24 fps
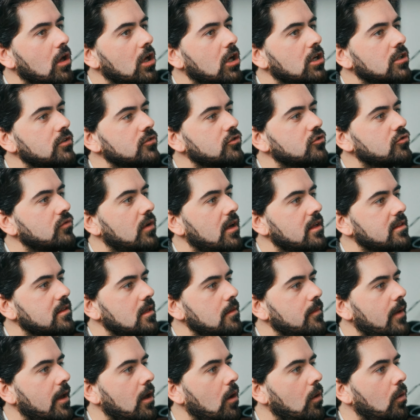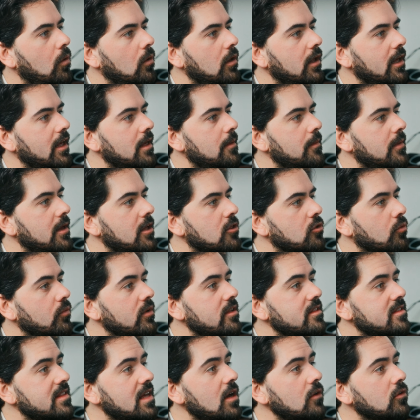contrast in my whole image
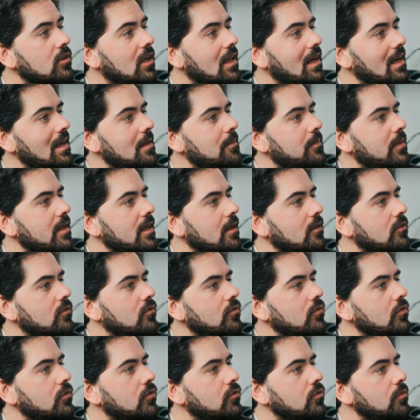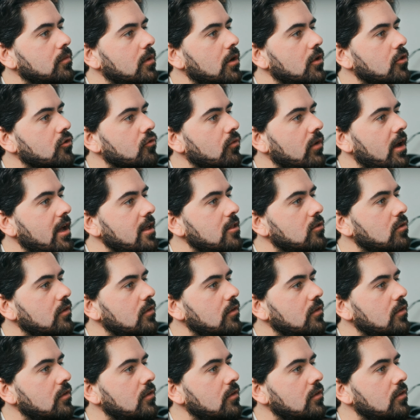without clipping too much, right?